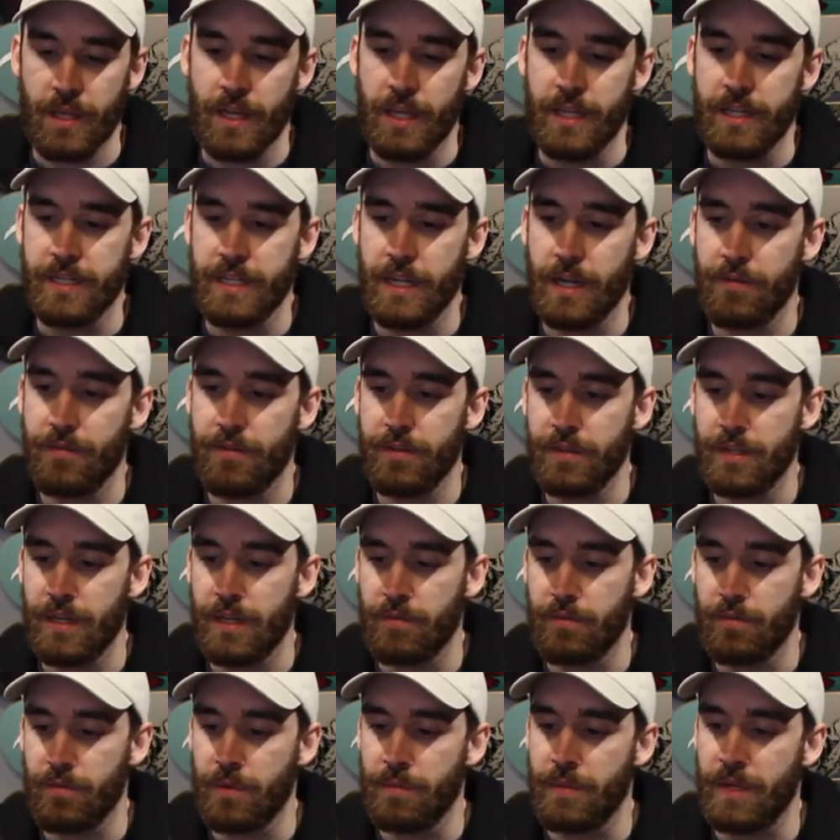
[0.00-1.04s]
And definitely
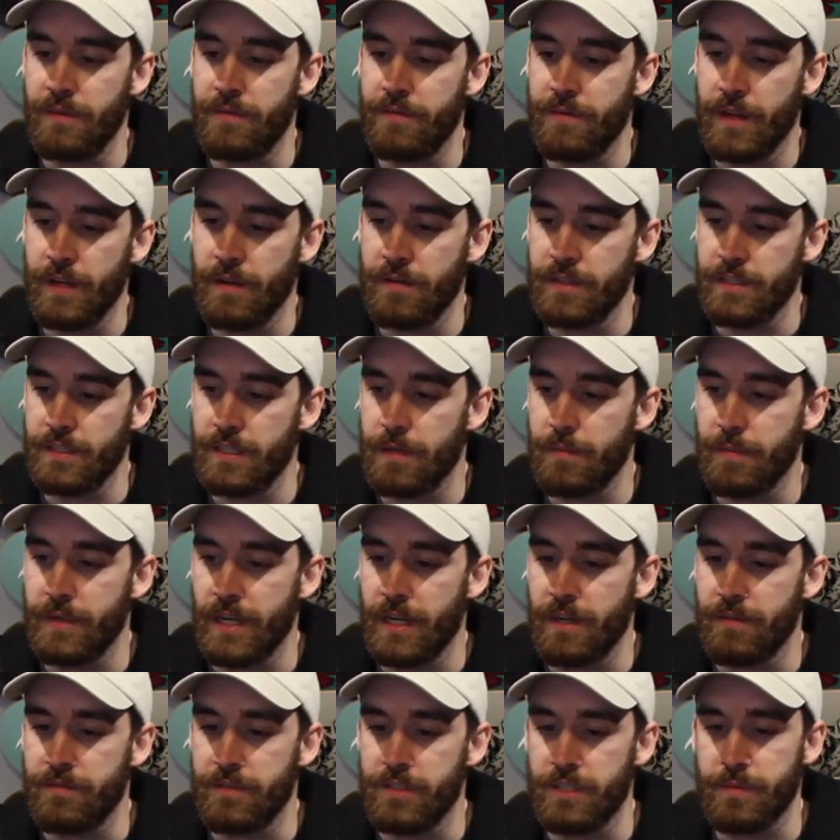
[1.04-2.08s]
one of my favorites coming
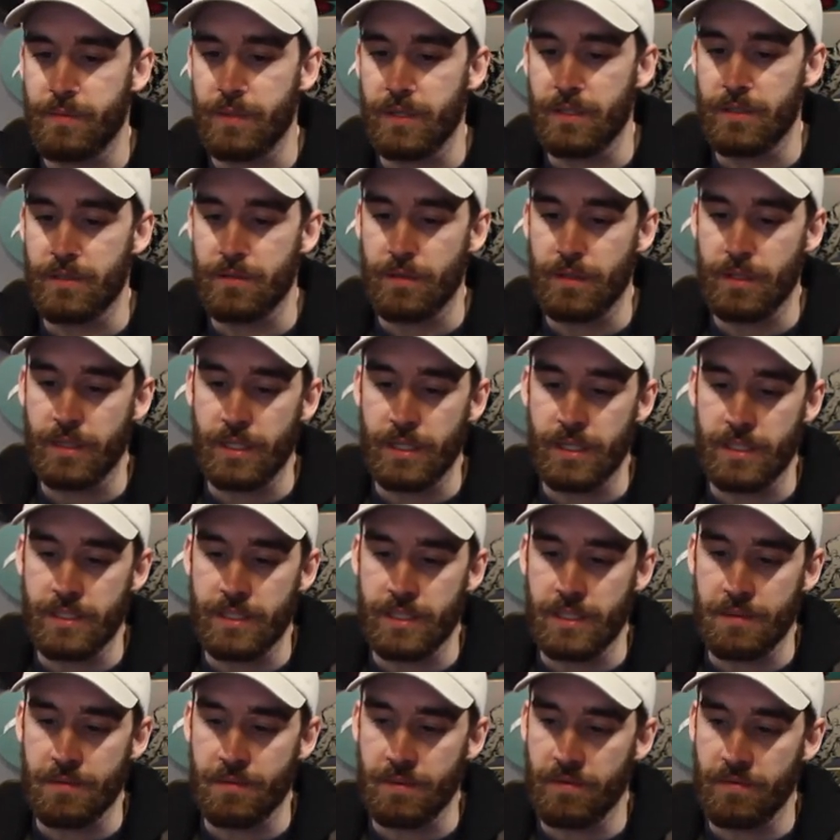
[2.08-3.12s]
out for spring
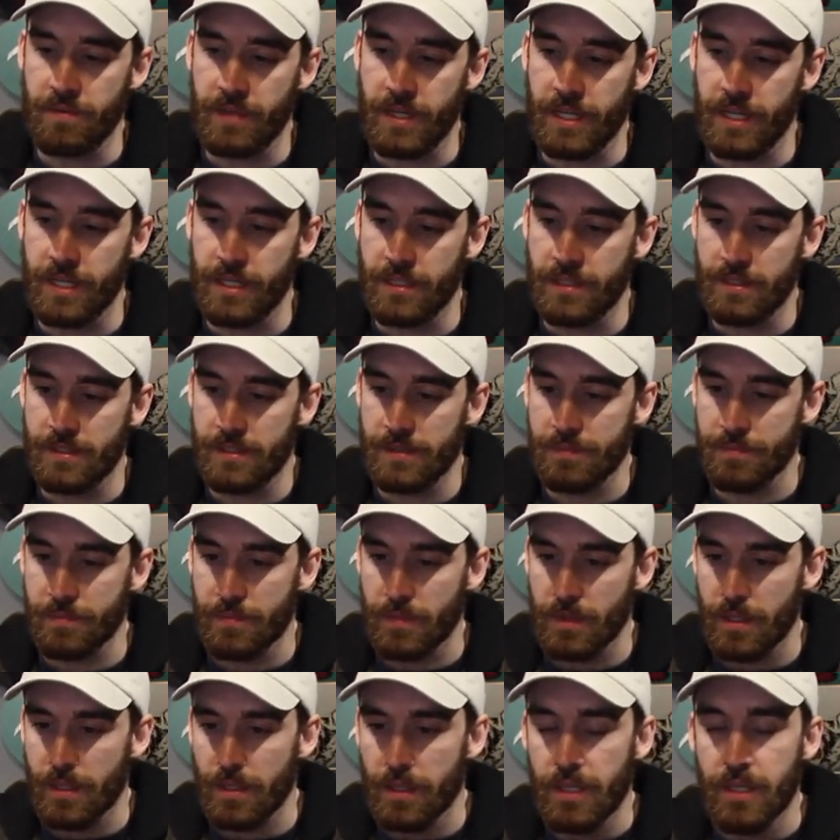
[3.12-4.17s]
2018 with
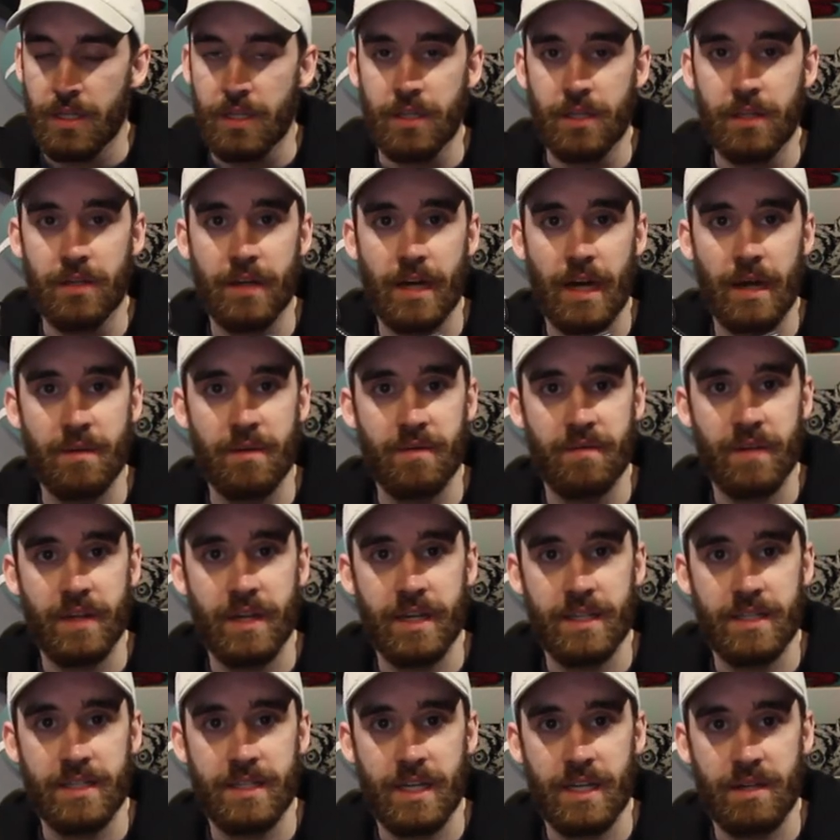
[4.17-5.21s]
Vans. You can grab the
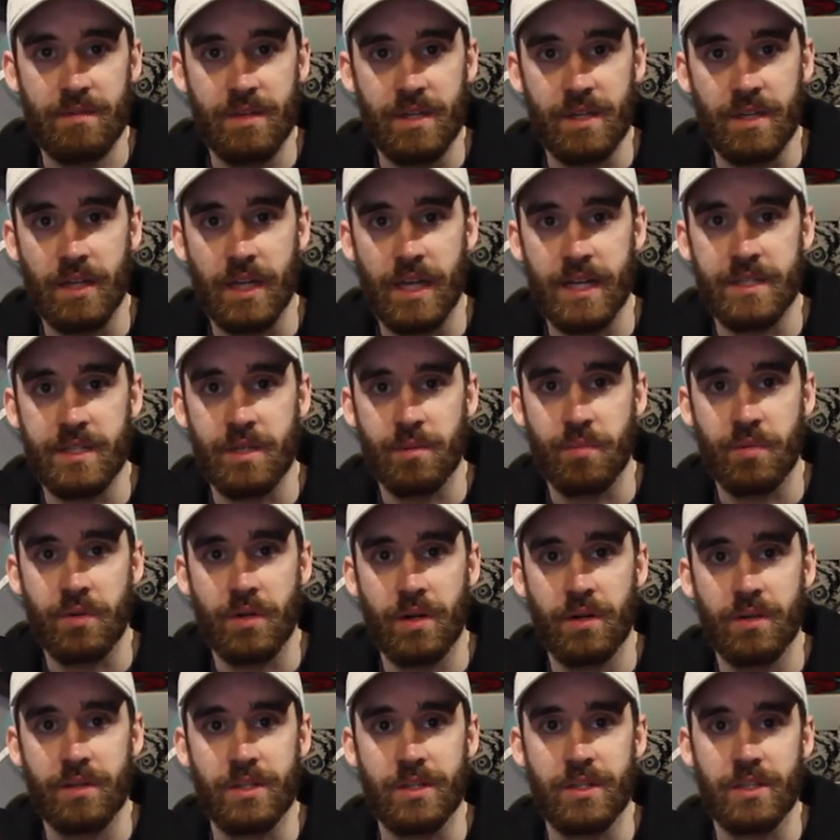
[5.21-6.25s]
Vans AV Classic
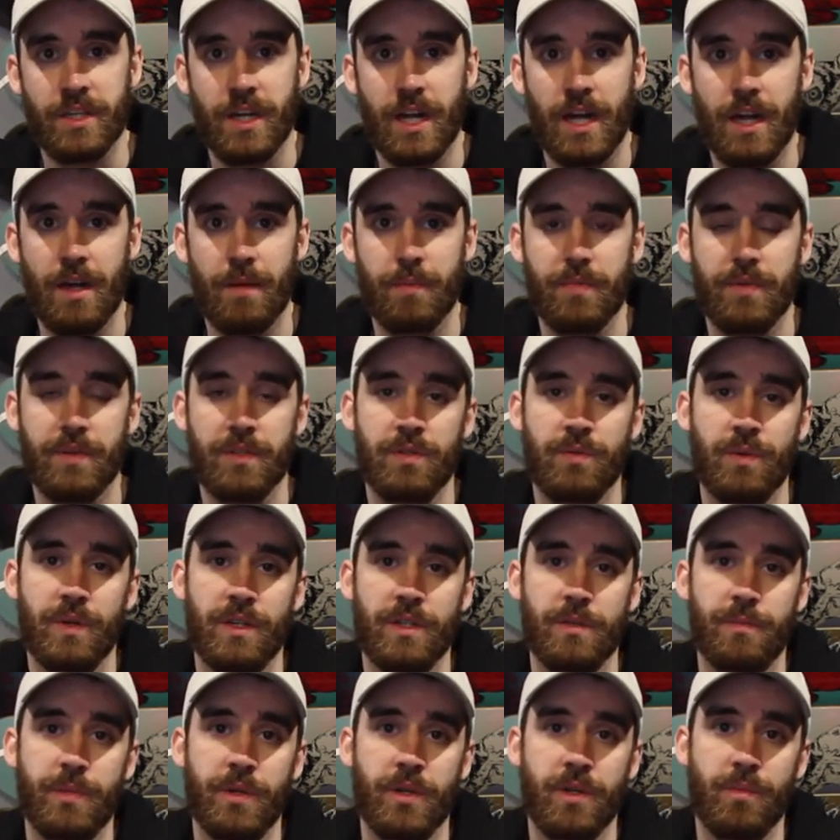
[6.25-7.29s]
Pro at the shop, as well
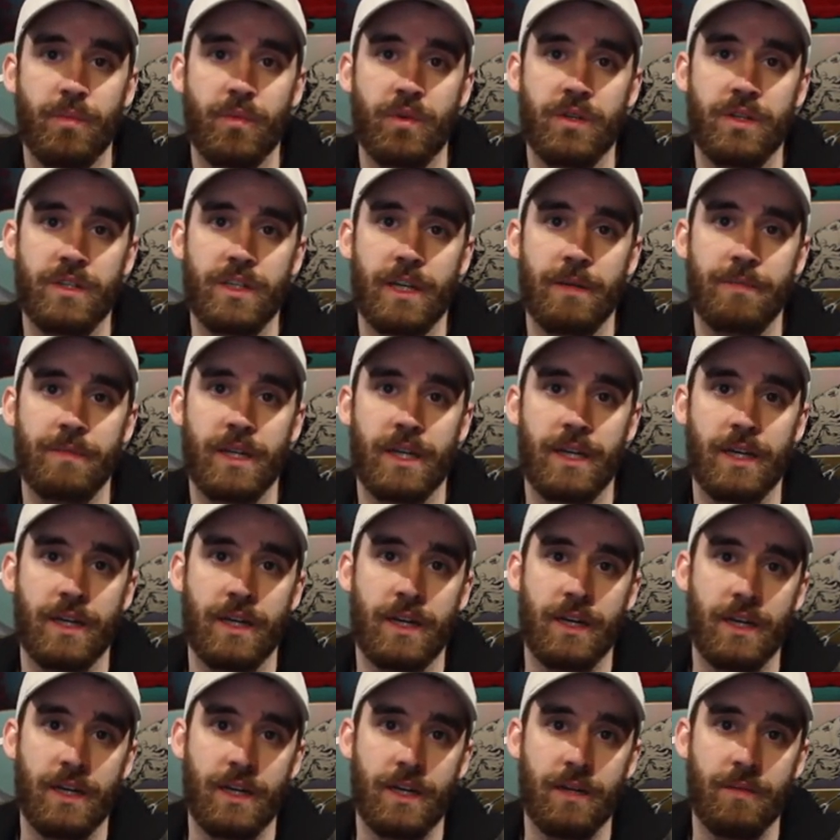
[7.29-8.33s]
as
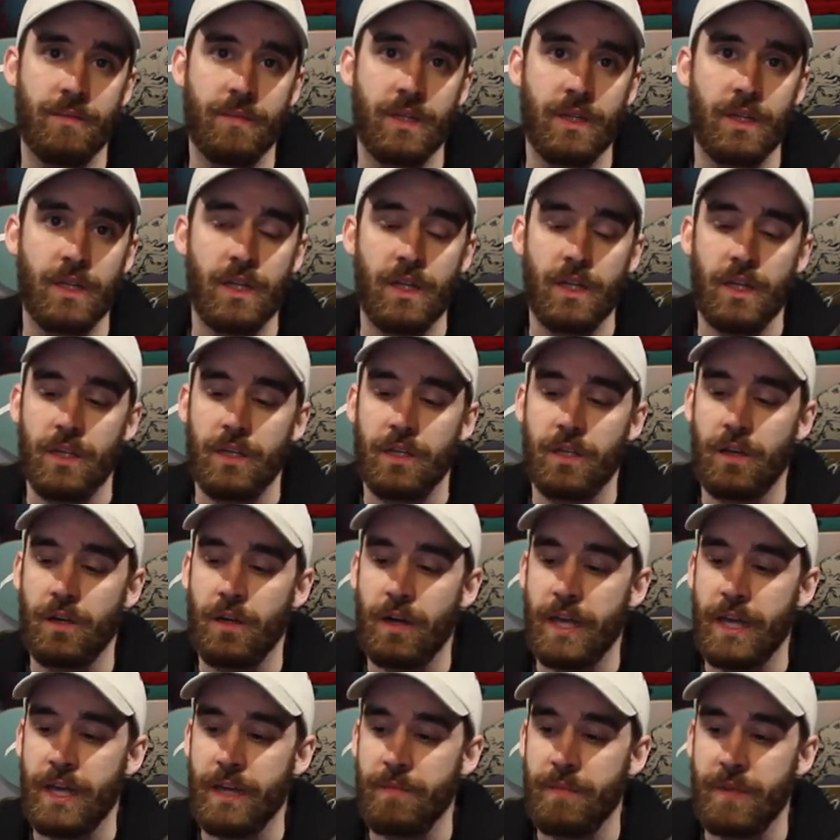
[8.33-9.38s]
pureboardshop.com. Go
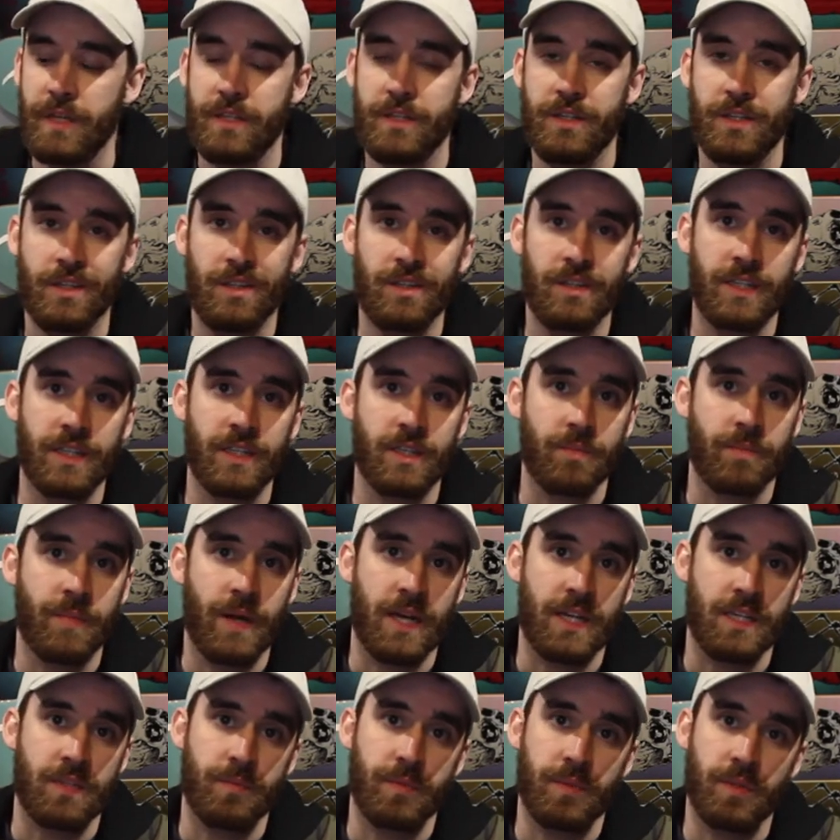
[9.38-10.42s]
ahead and make sure to click the
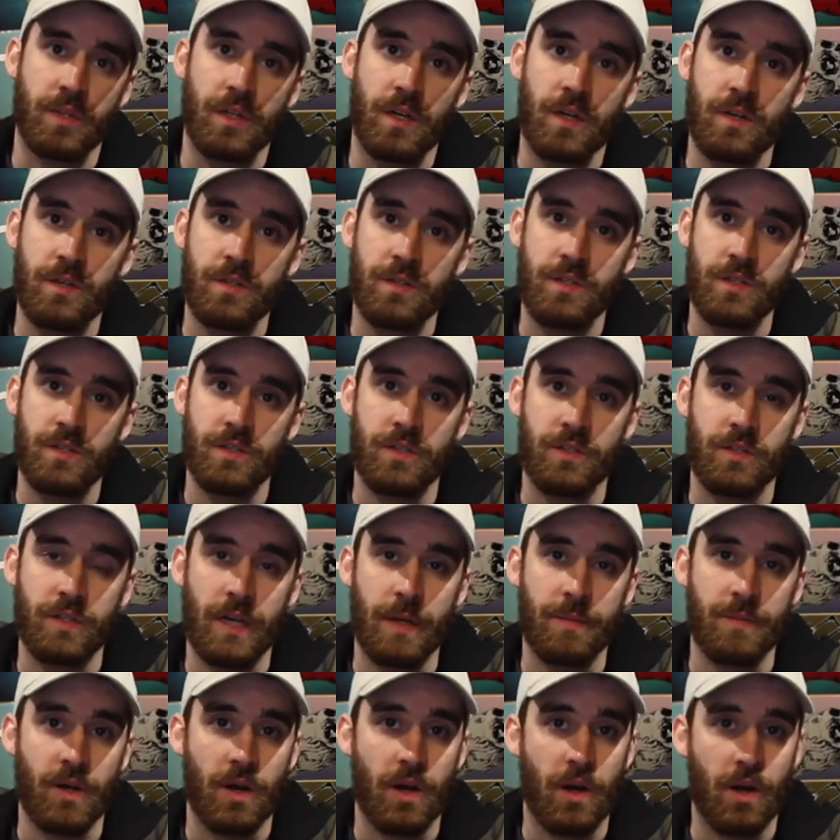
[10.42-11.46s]
box below so you
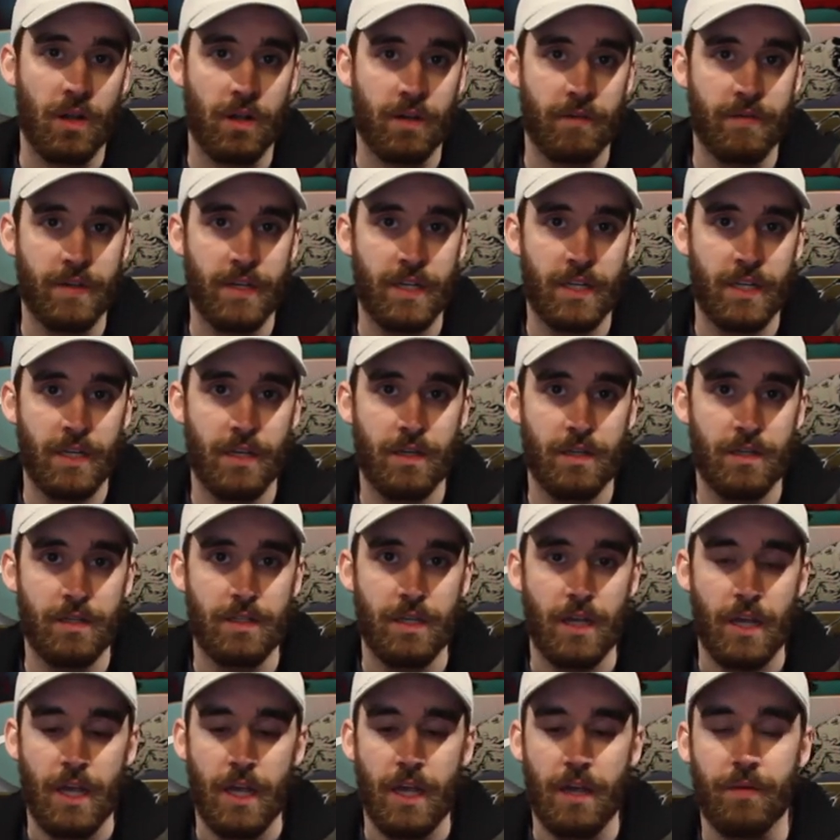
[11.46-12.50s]
subscribe to all our videos,
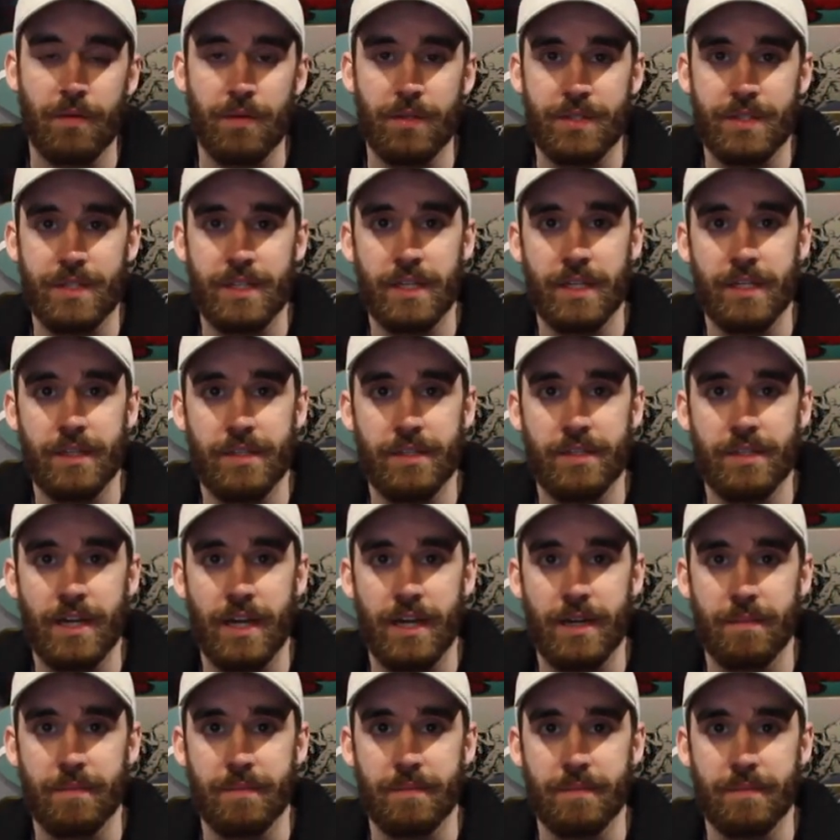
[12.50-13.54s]
and we'll see you at the
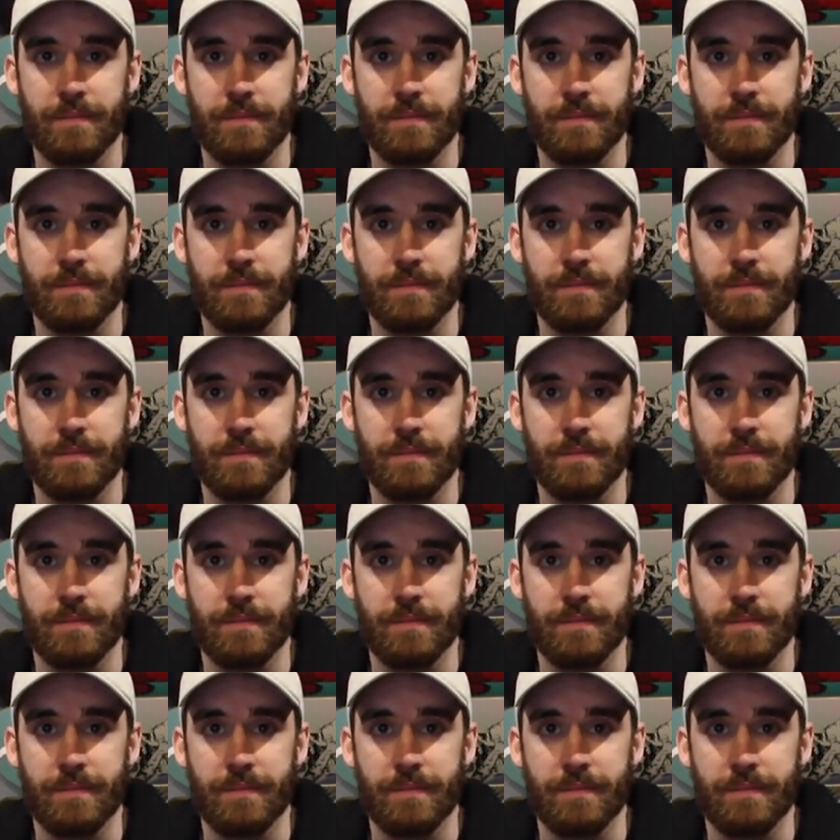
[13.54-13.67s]
shop.